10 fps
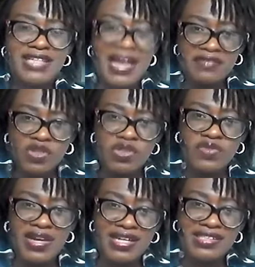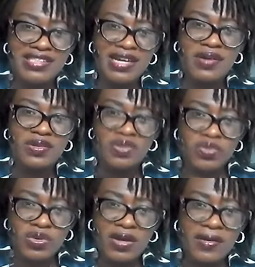have those financial
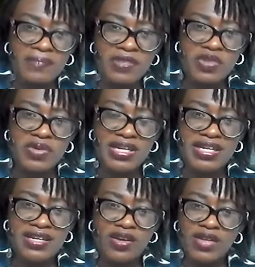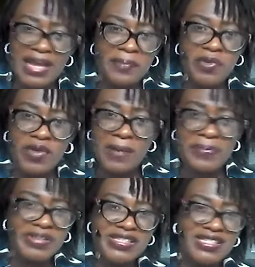degree, unlike program persons.